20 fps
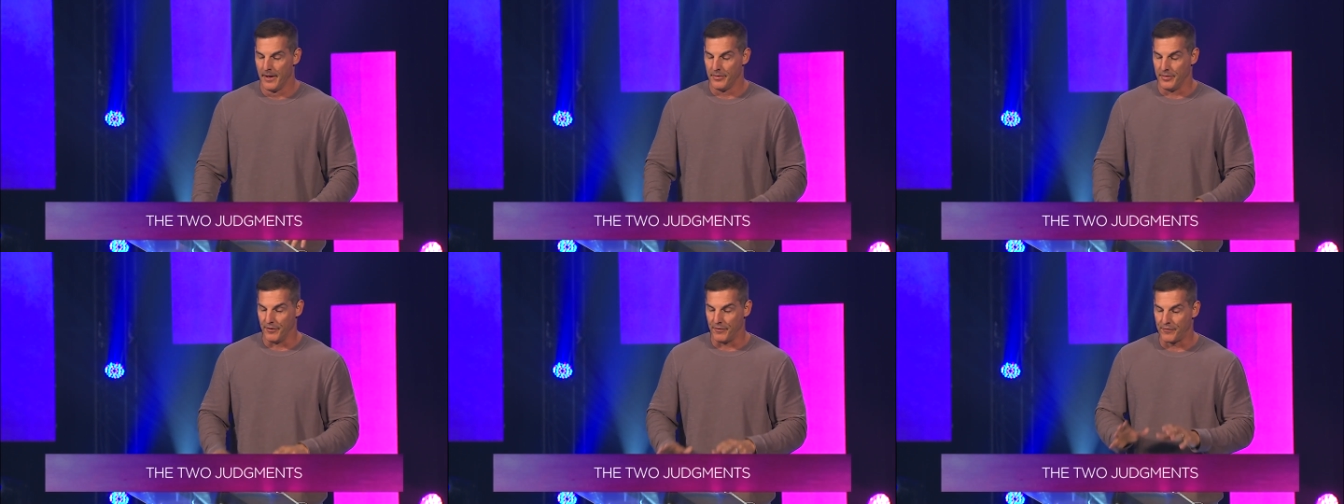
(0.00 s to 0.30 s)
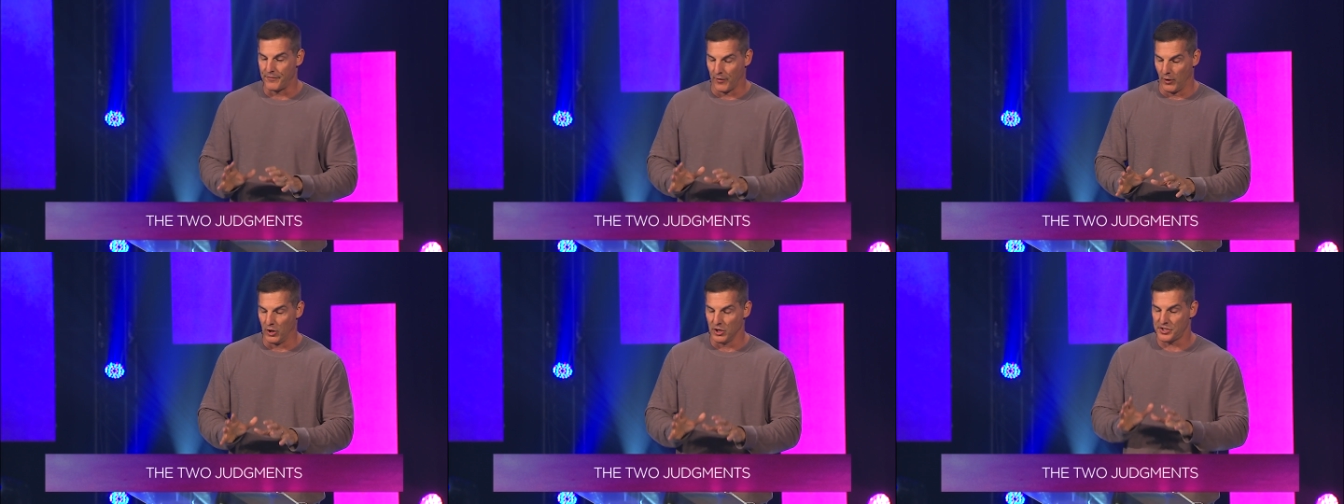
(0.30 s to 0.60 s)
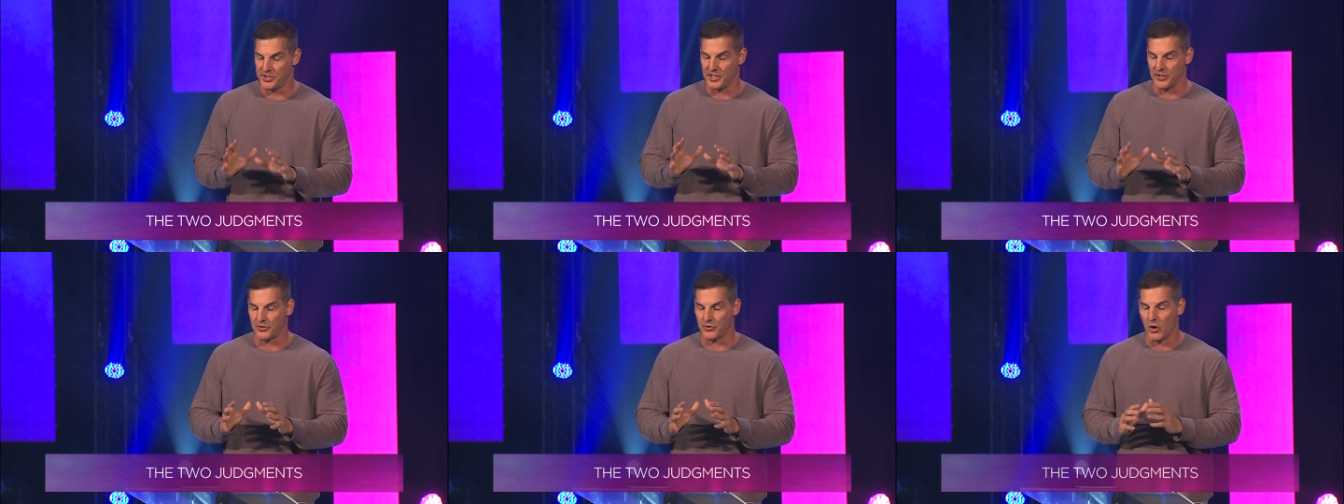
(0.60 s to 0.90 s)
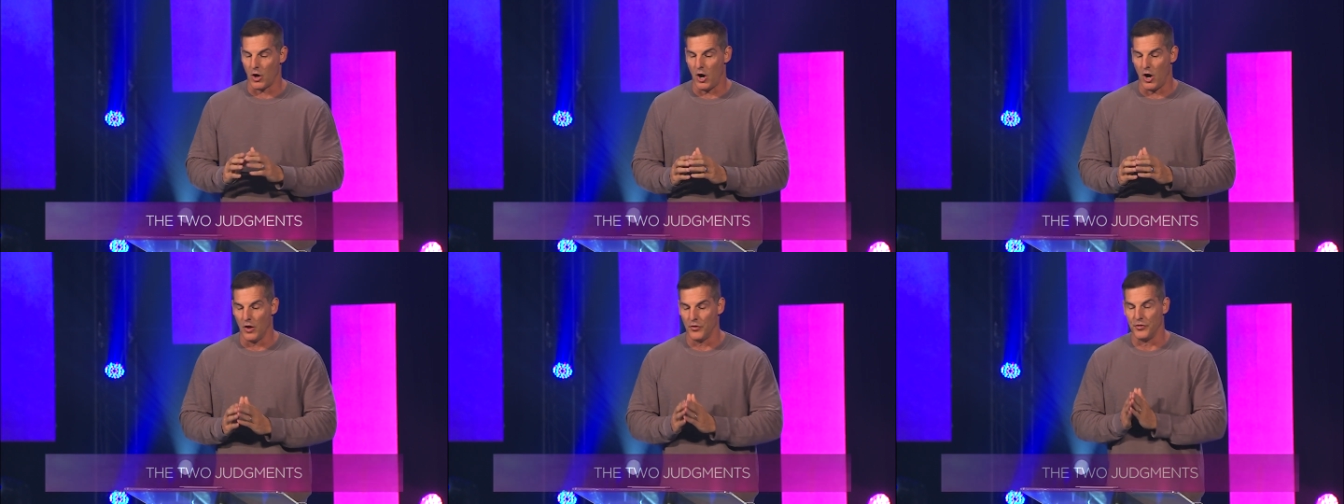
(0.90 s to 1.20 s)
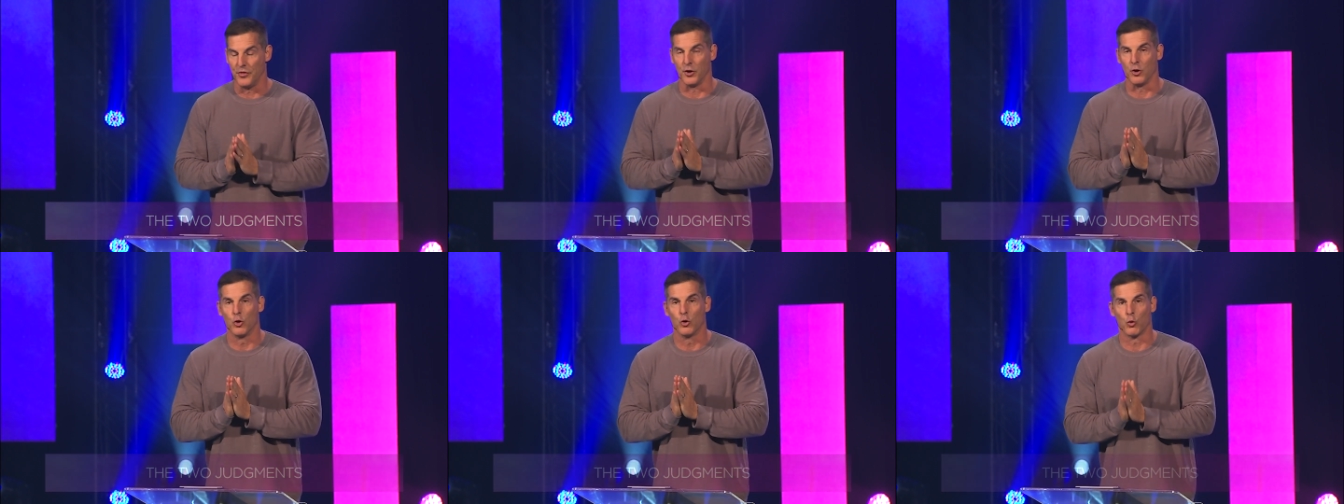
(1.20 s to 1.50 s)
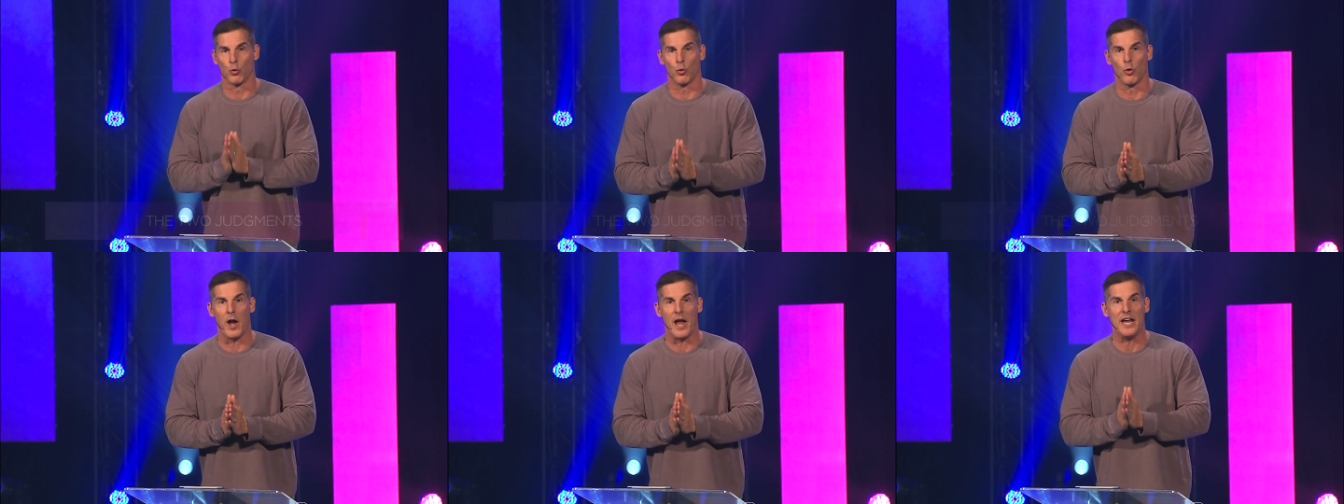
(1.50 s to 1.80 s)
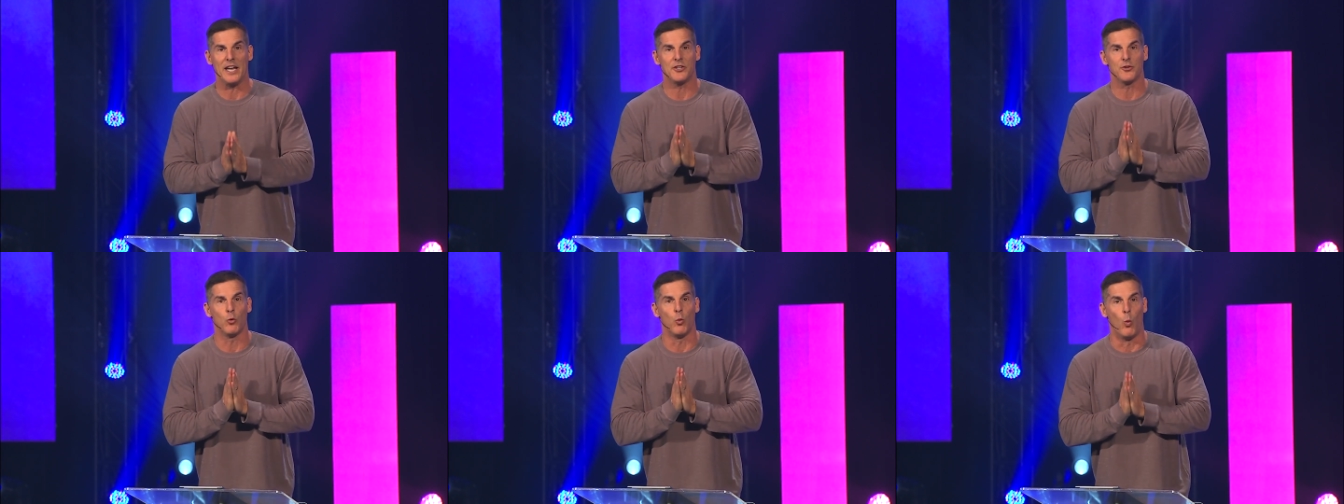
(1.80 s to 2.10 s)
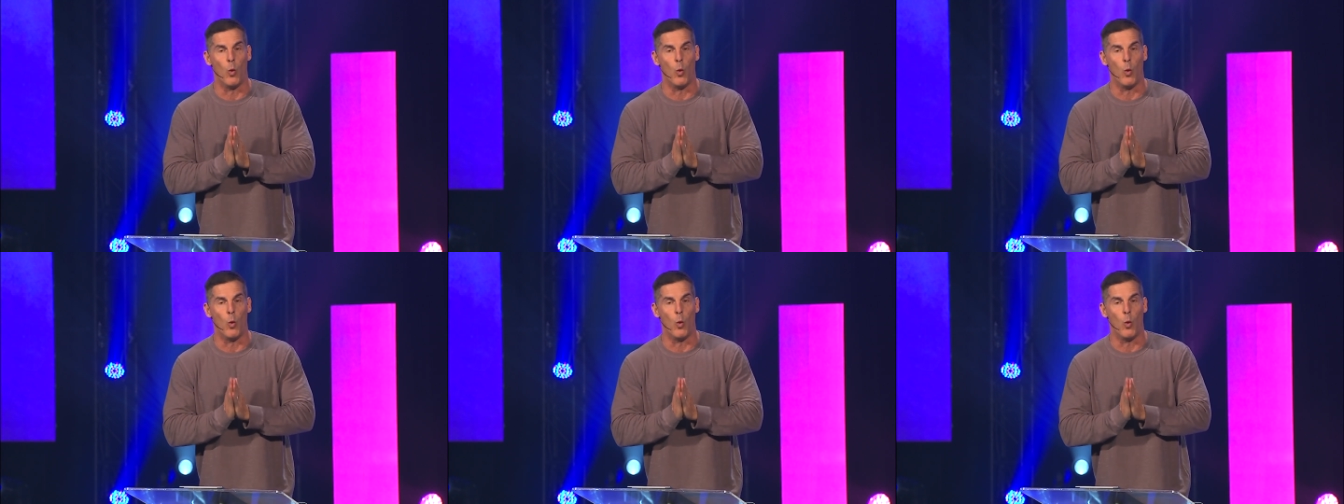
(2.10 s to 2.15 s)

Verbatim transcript: The first is called the Great